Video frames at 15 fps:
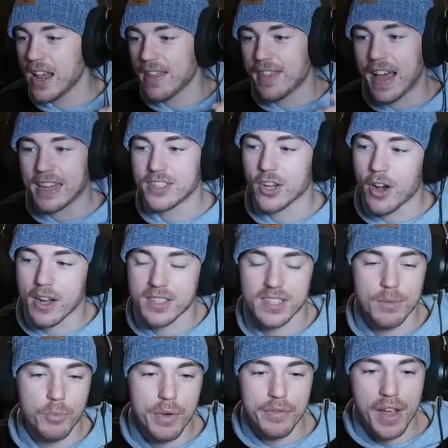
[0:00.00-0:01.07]
That's
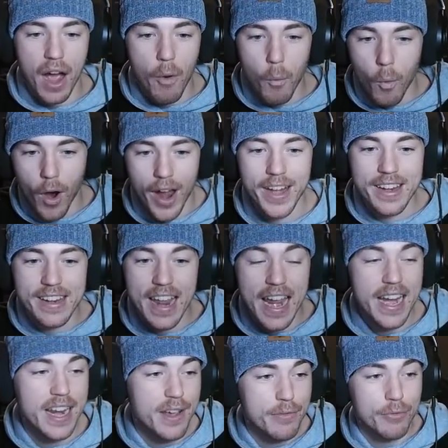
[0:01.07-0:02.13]
awesome. We've got one
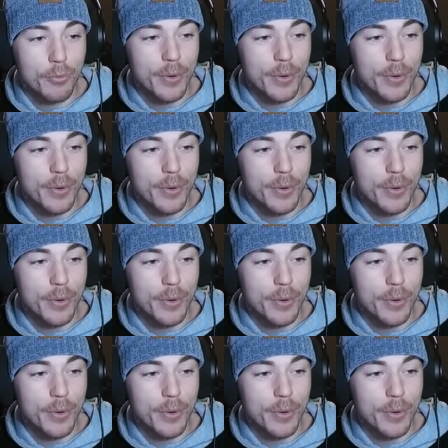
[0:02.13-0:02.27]
native,